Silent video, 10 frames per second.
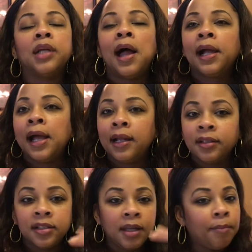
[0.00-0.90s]
I kind
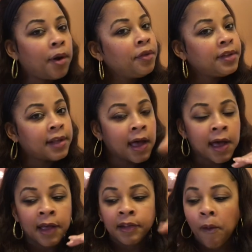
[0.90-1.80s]
of see both
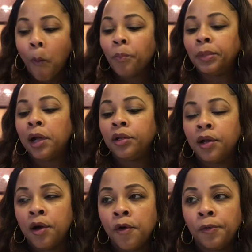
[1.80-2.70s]
sides. I
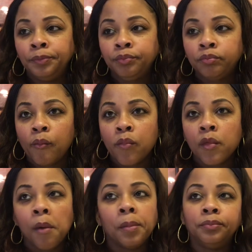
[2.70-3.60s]
know
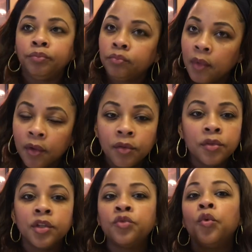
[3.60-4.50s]

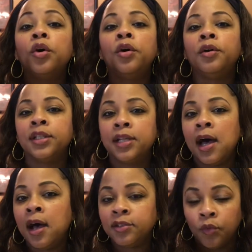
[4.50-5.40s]
this world is
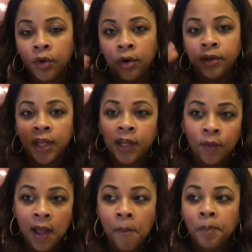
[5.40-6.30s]
God's world
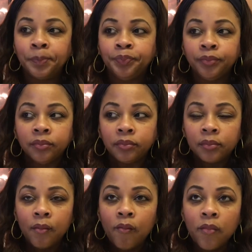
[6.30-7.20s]
anyway.
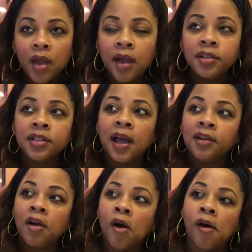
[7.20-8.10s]
And it's
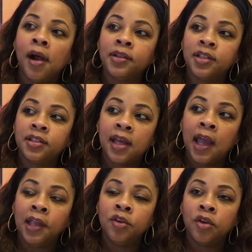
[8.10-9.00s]
kind of hard to
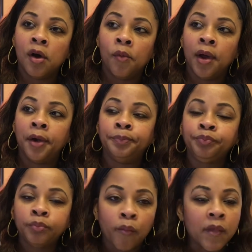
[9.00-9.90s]
say, you know, well,
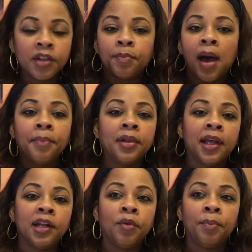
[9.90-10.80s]
it's
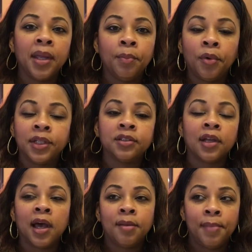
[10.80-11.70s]
populated with people, and it's
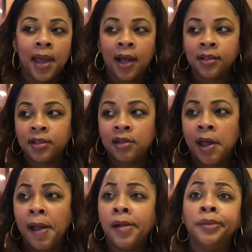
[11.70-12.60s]
kind of bad to
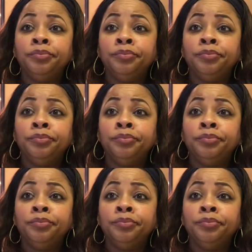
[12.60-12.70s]
say,